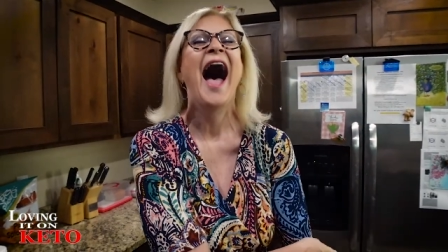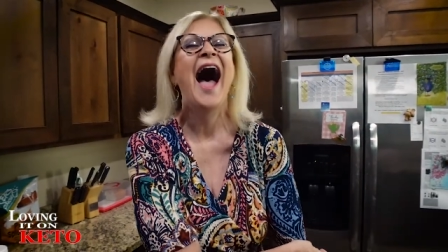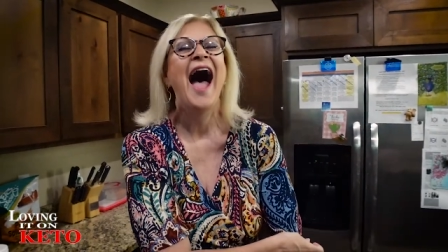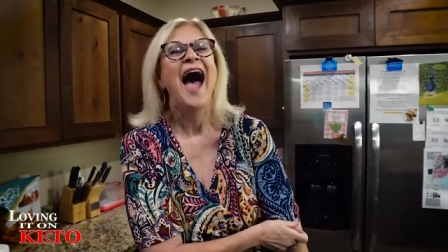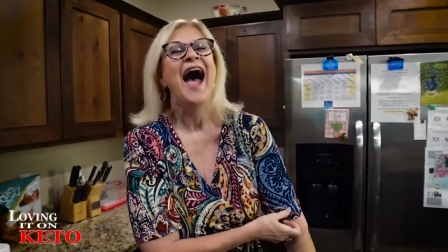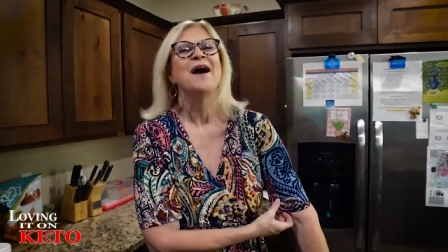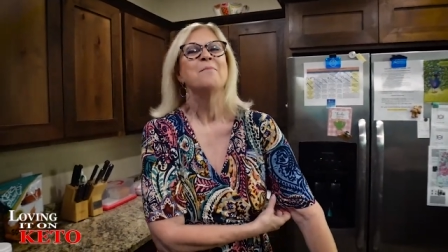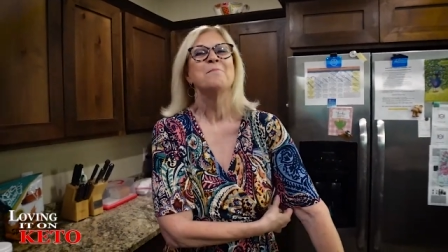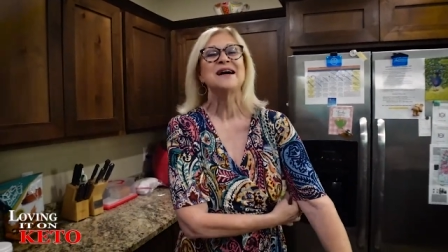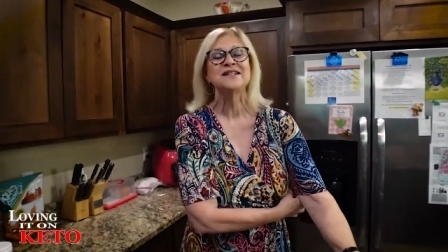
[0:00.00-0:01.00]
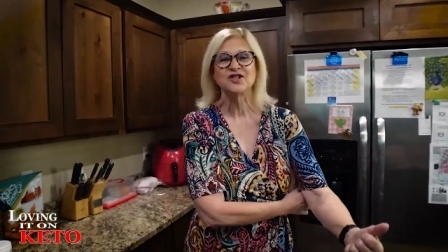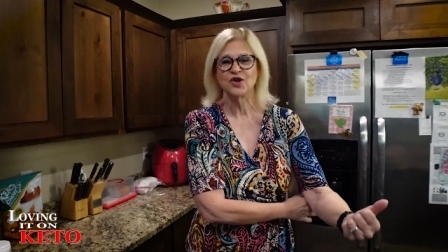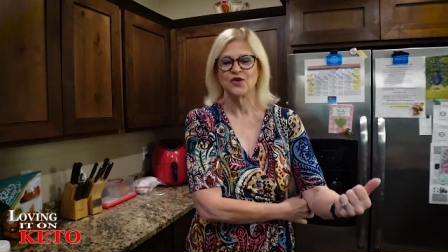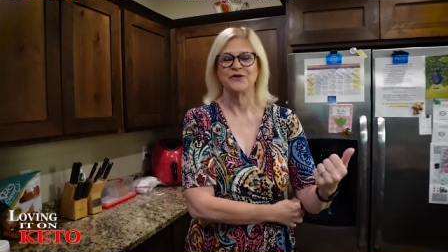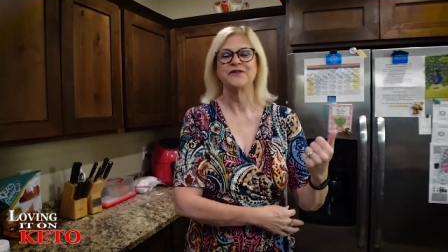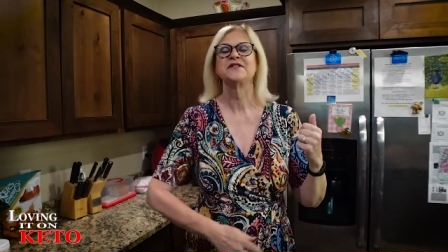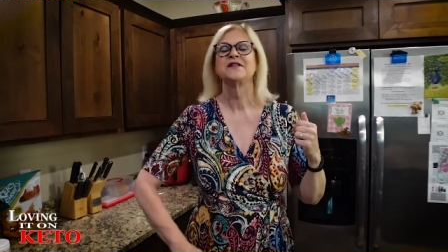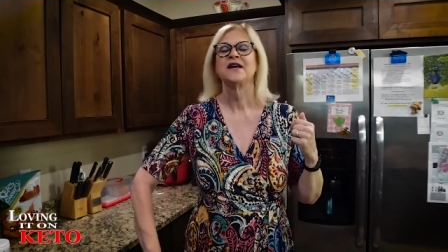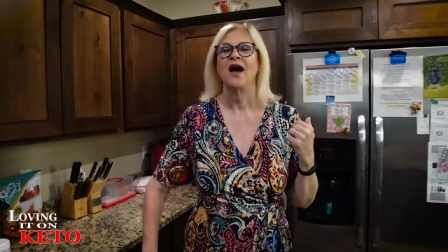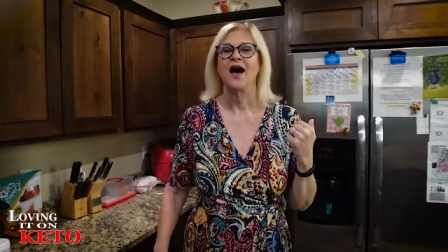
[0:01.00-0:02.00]
hide. Muscles.
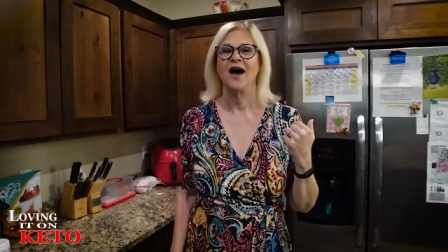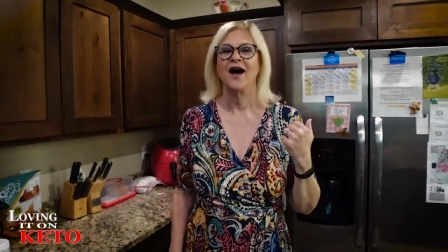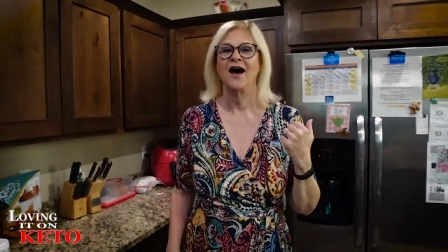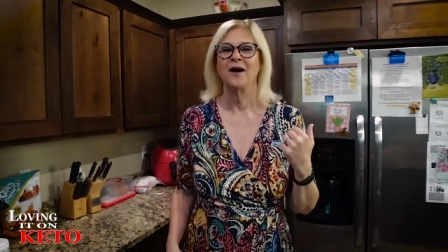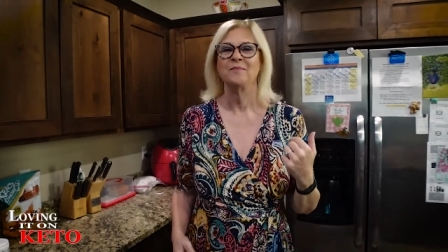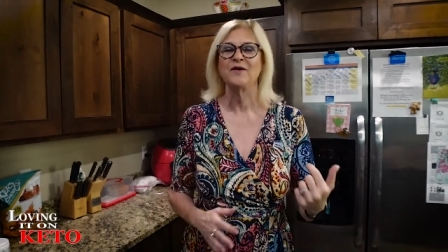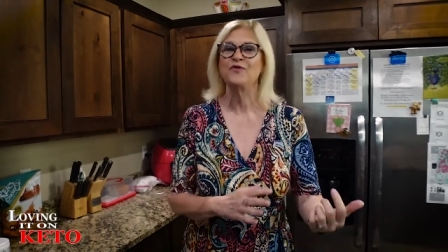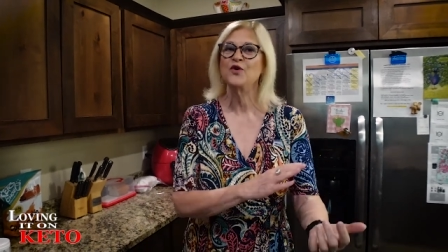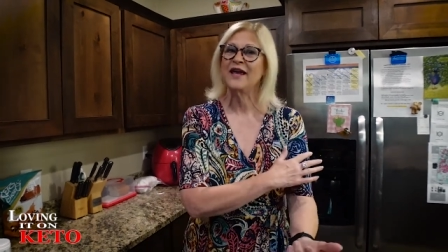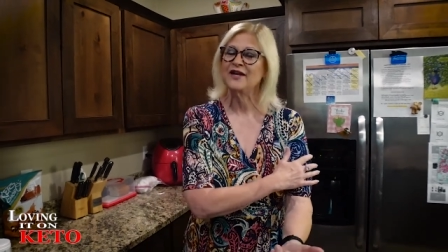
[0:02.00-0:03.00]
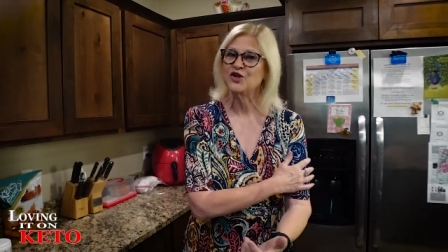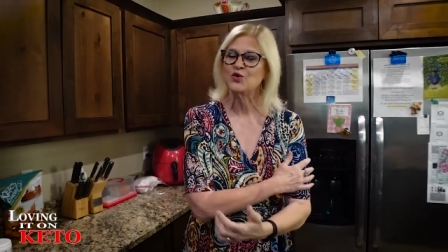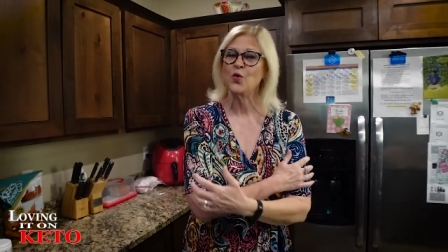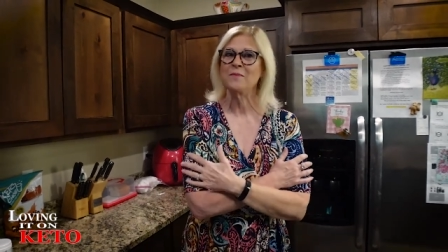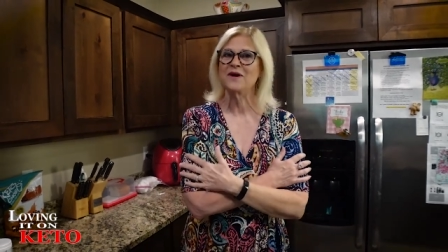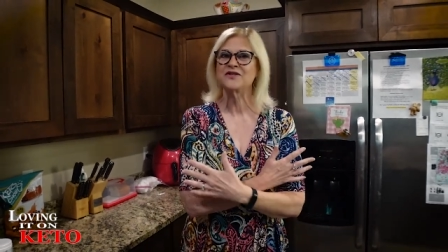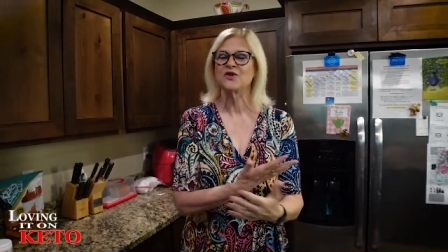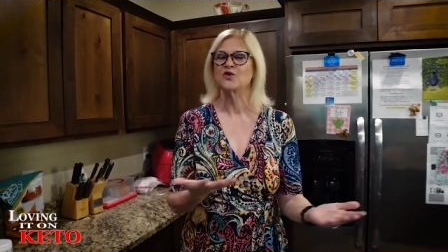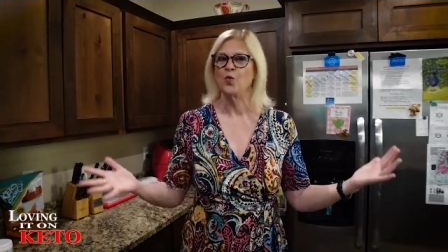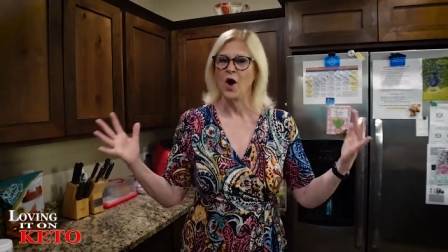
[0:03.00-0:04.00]
If you get sore
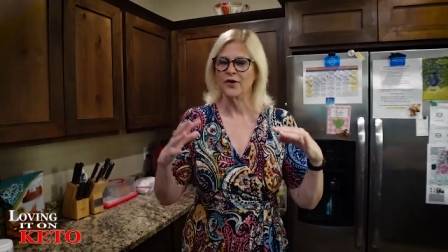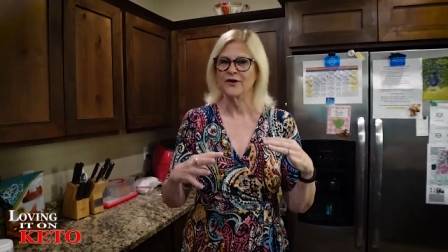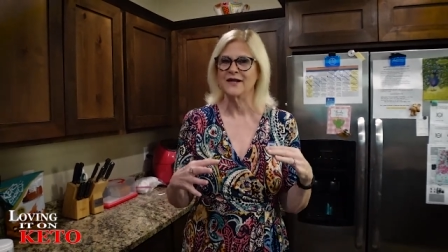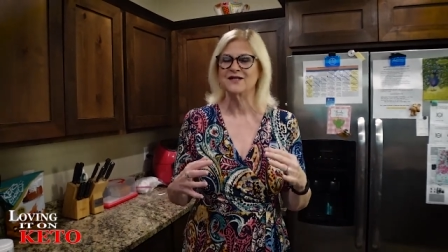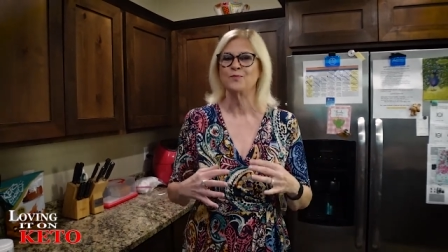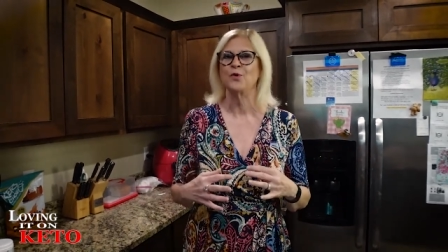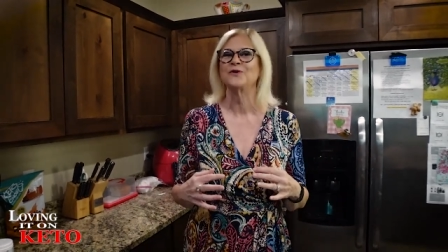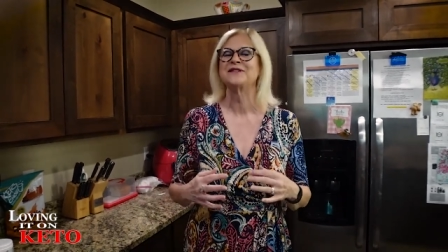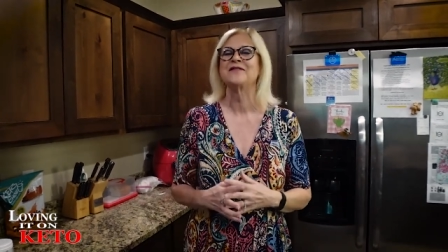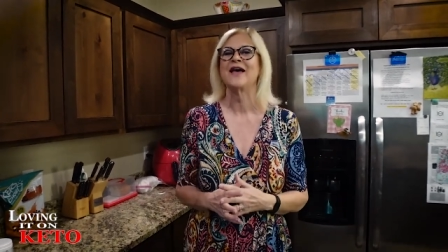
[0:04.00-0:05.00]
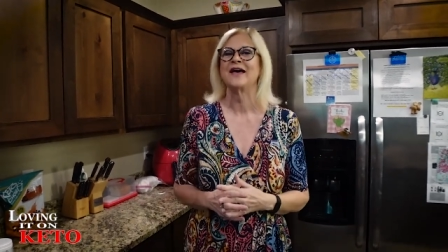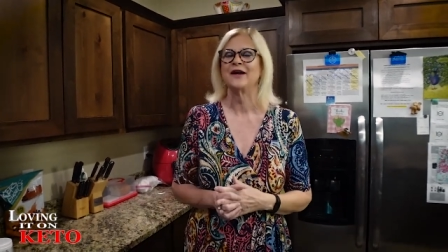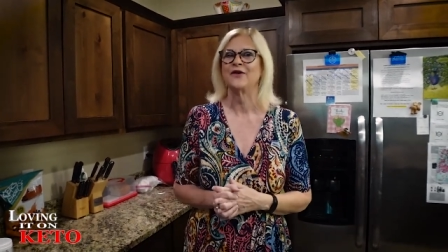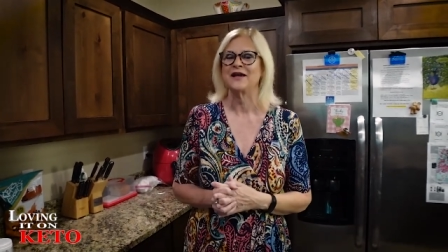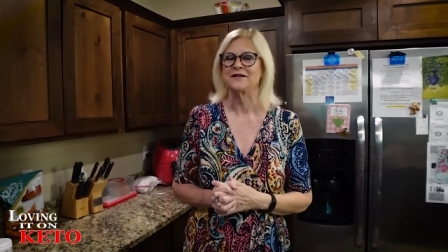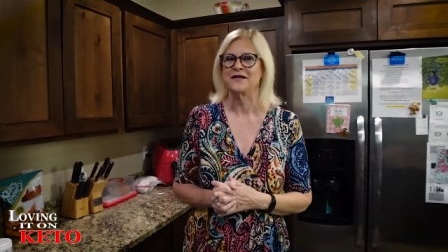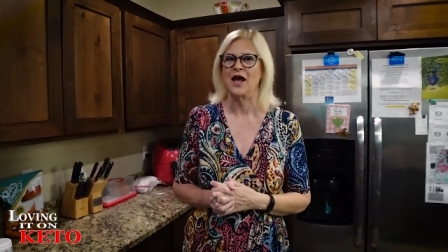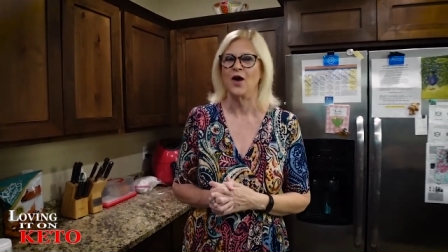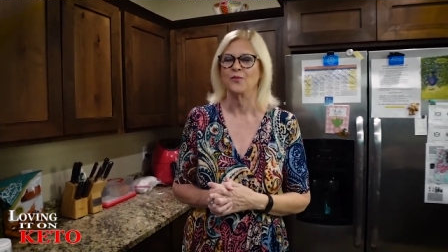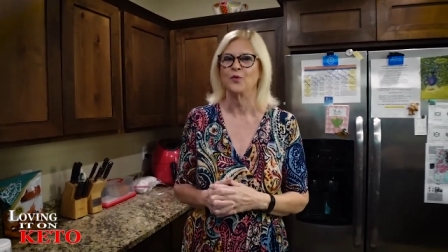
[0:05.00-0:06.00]
muscles, water gets pulled to that area to
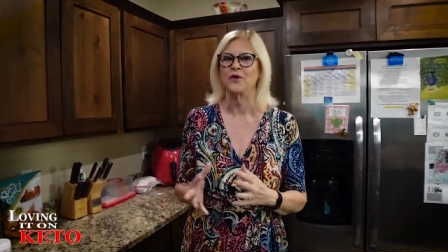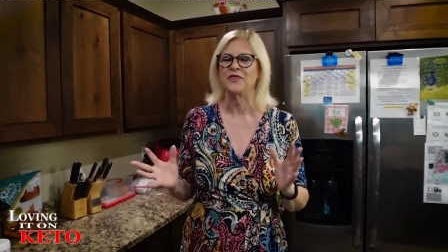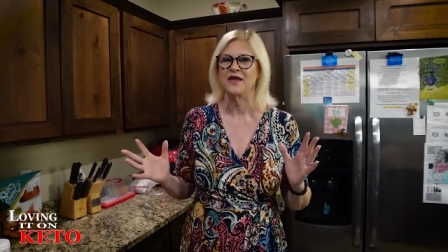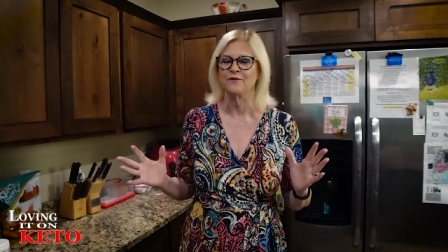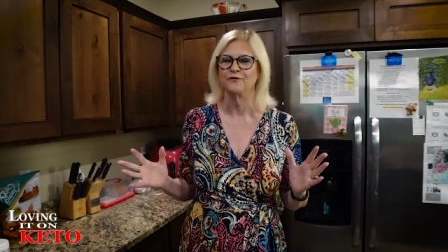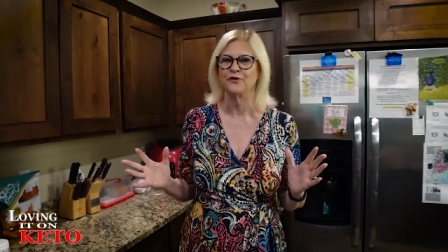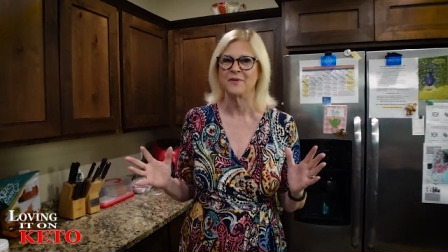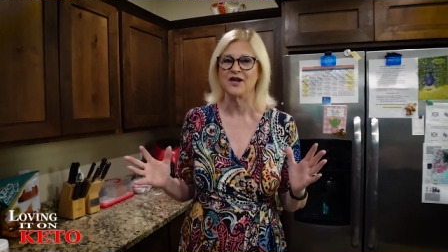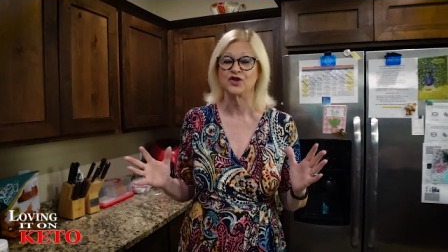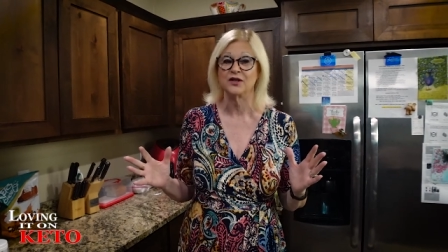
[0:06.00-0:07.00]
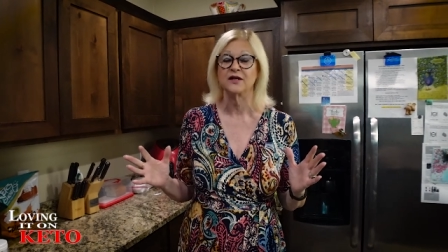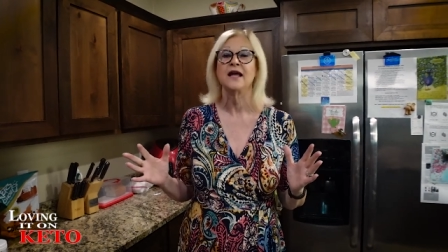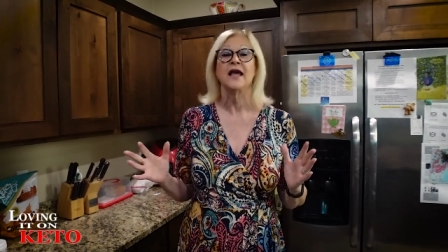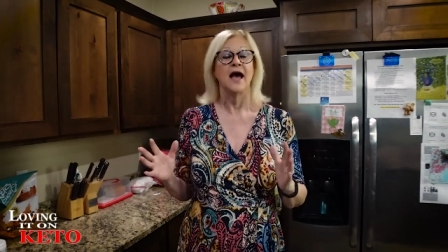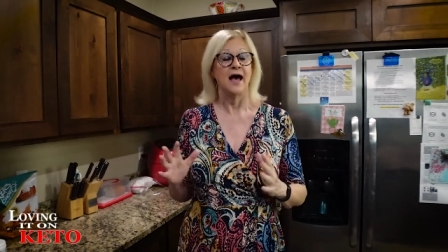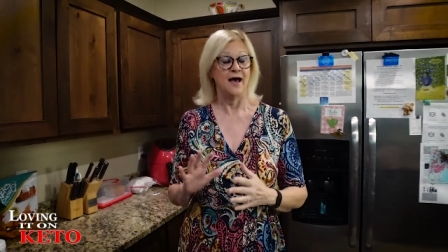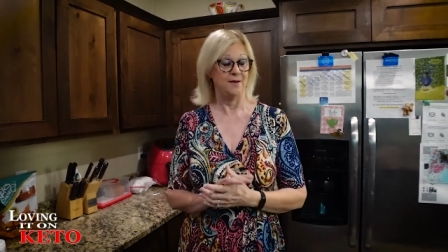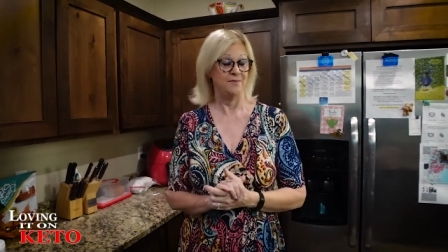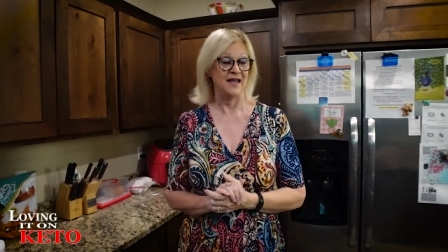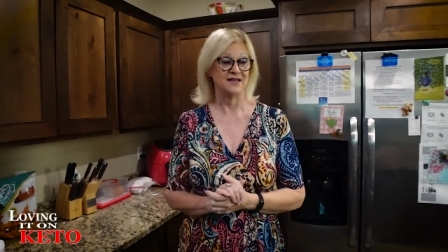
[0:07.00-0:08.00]
help with the inflammation
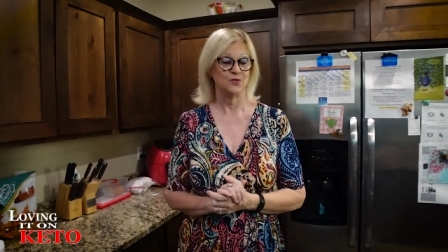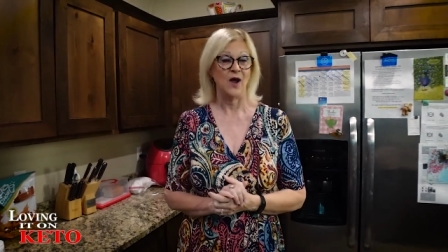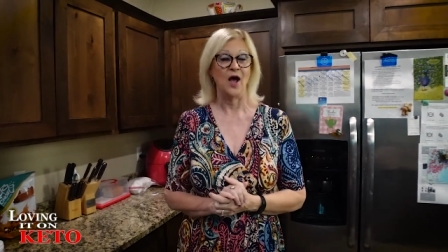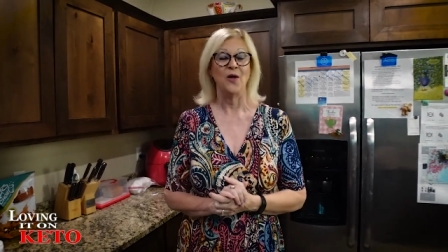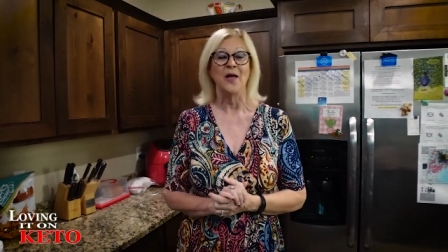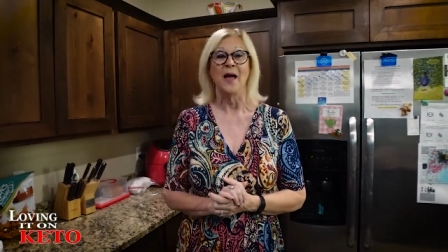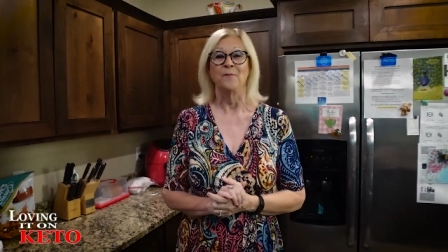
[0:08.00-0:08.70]
as well.